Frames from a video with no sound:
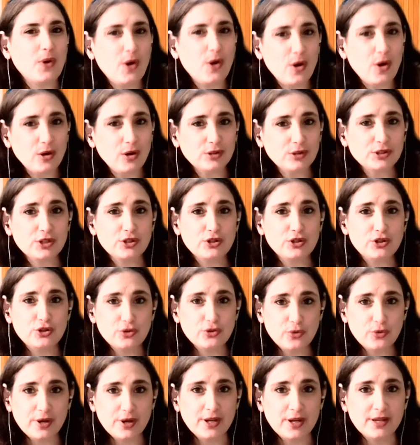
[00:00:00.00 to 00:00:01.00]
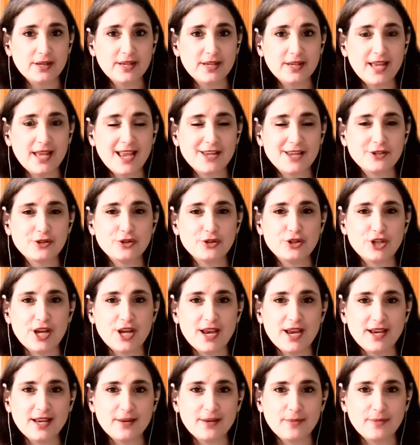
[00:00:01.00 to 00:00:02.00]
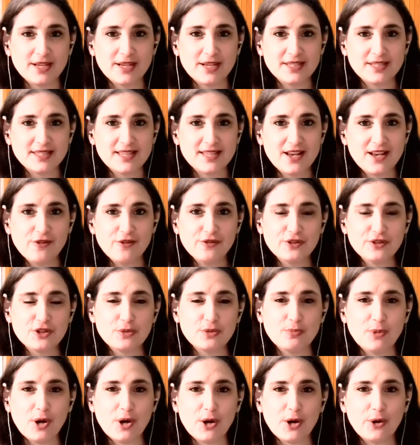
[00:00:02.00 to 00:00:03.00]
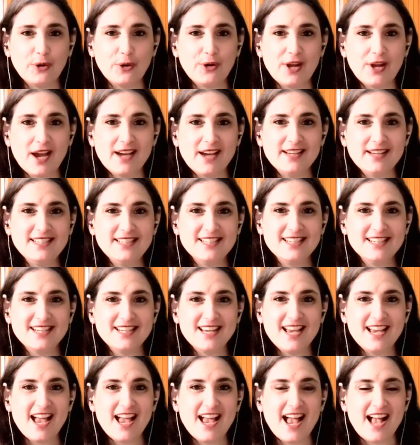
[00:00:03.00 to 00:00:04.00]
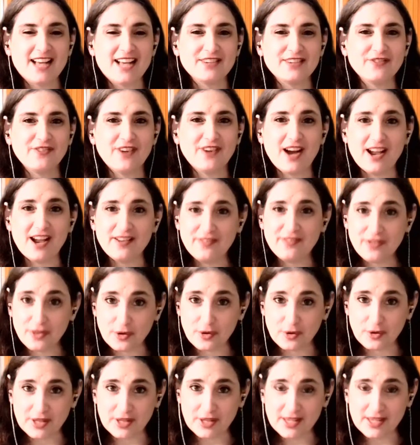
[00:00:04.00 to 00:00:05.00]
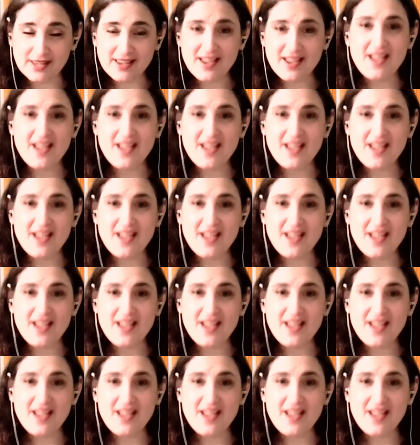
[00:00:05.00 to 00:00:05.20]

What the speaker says: all to join Cantor Jake and myself tomorrow night at 5:30